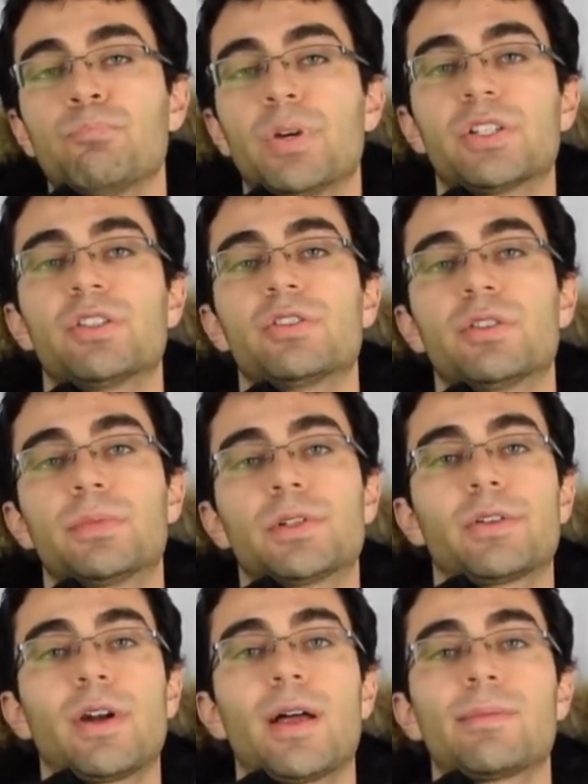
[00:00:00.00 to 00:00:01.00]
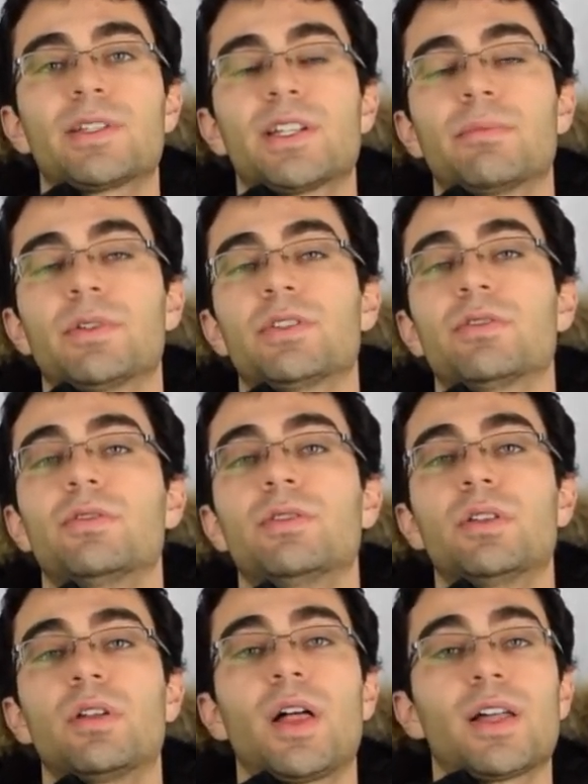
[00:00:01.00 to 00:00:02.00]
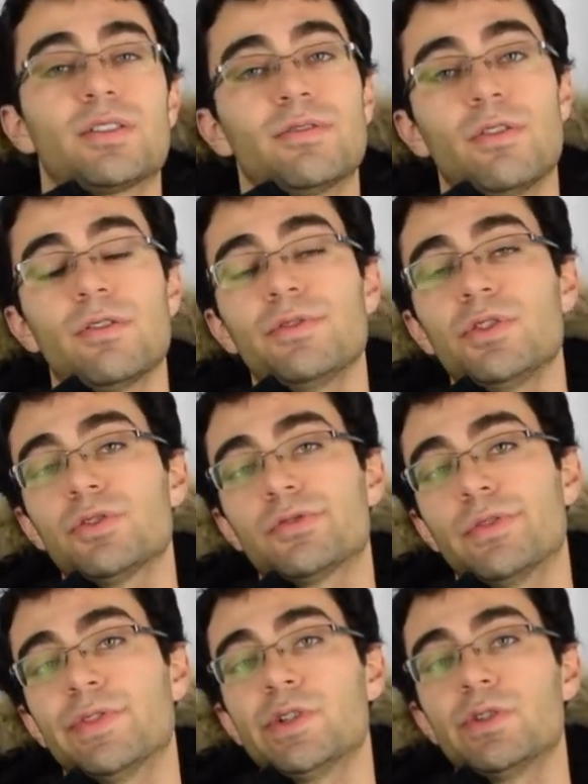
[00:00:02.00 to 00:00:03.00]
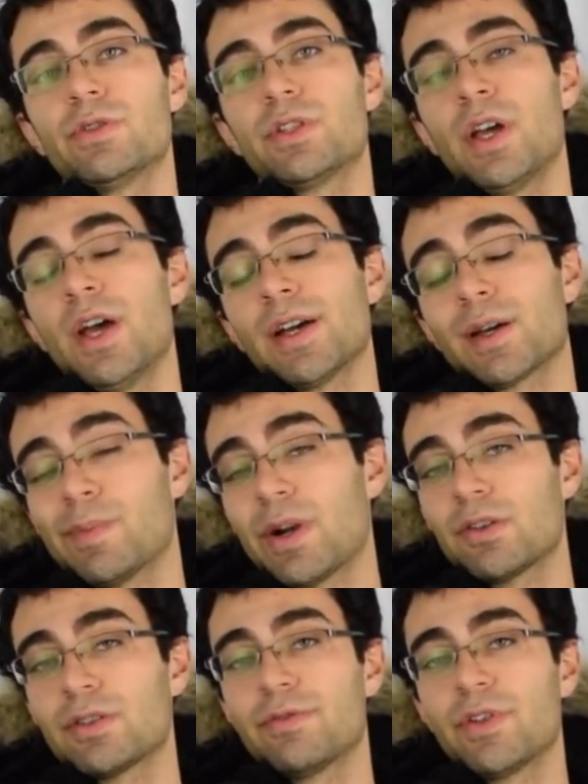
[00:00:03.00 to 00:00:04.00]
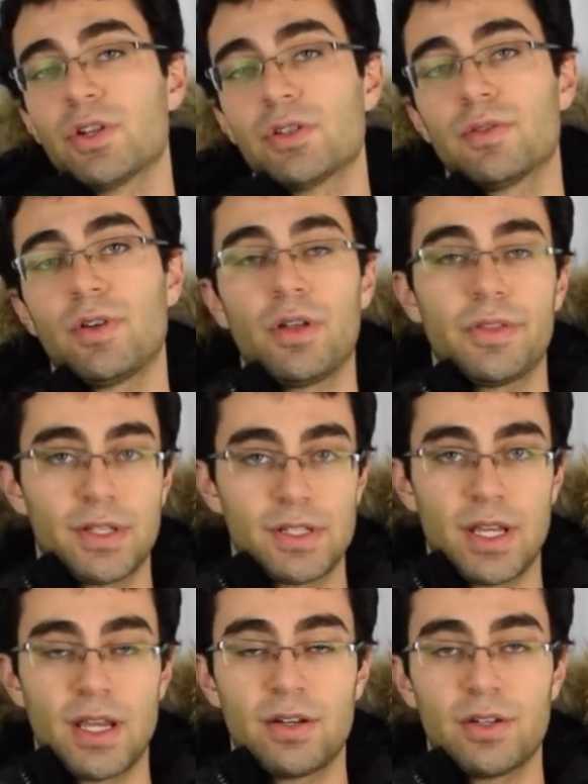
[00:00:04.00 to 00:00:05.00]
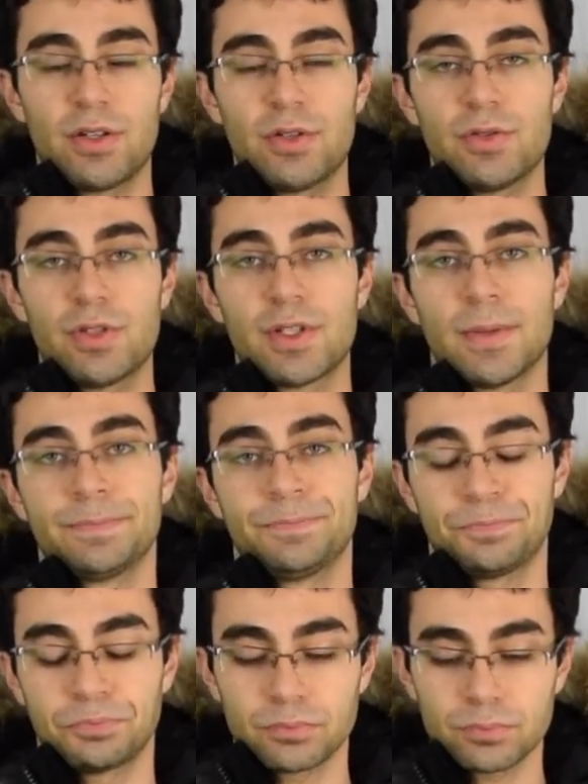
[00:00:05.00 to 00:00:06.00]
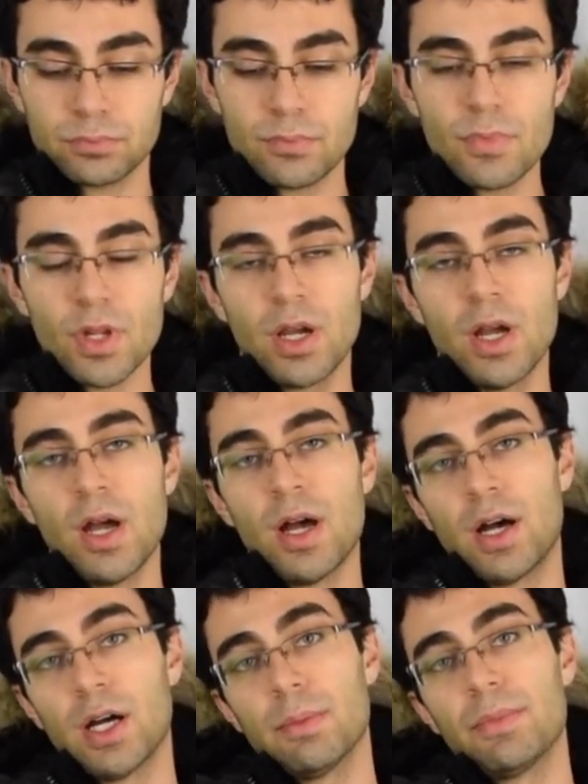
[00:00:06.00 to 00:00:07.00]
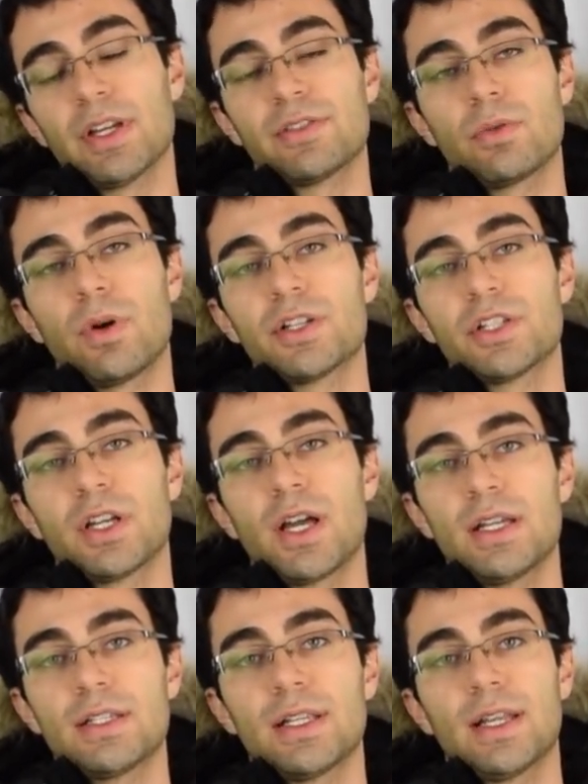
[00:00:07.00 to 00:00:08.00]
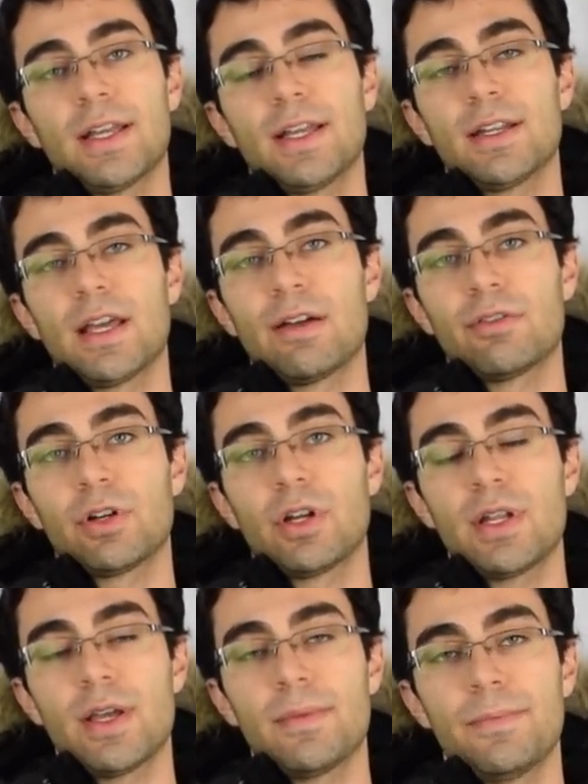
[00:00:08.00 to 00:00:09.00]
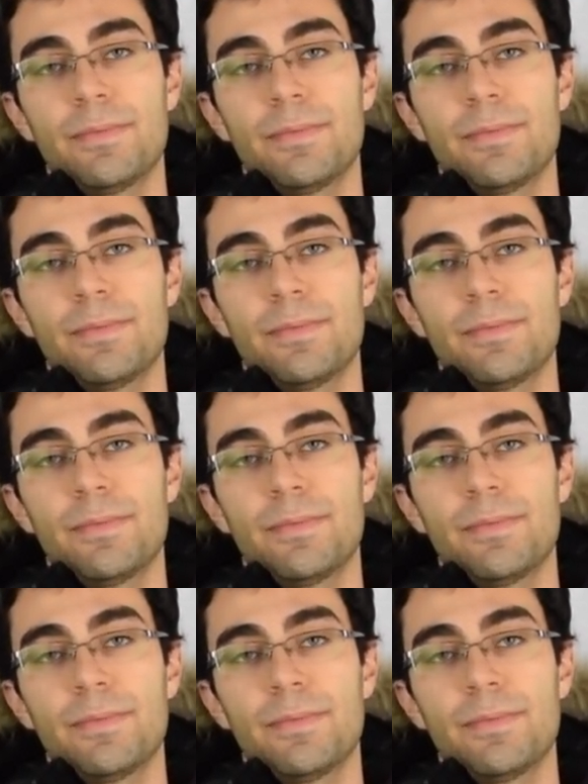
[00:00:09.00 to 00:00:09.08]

Make sure to subscribe because I'm going to be doing lots of overviews, reviews, comparison videos of all things Canada Goose. Um, thanks for watching, guys, and have a great day.